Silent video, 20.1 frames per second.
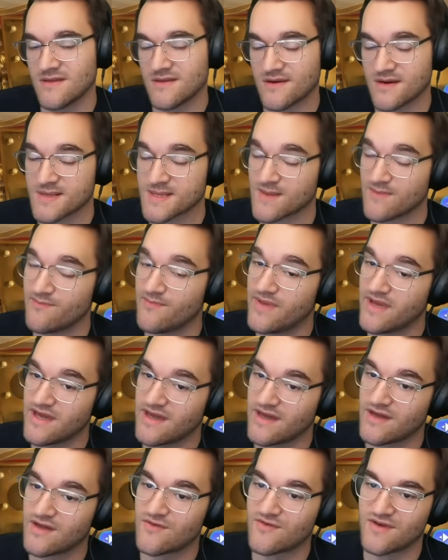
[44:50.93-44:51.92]
There are some
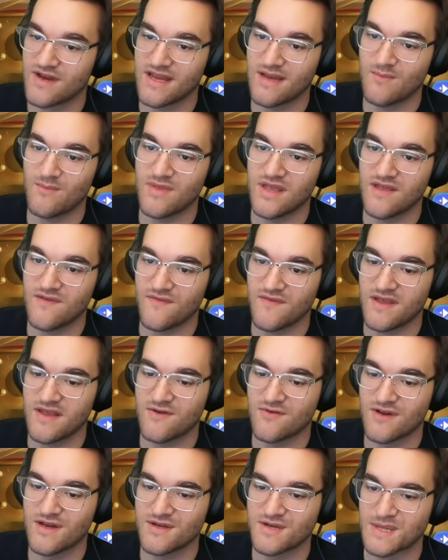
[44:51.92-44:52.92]
big green beefy
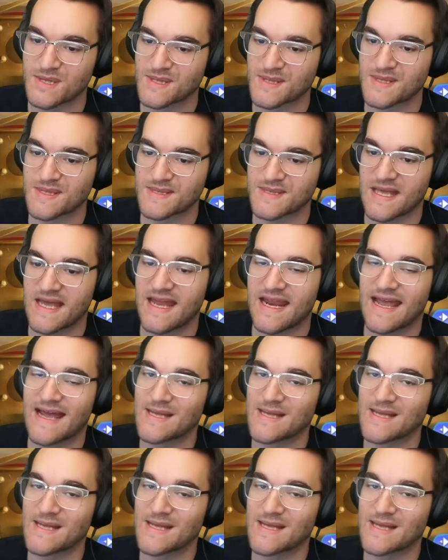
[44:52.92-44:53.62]
creatures in the set,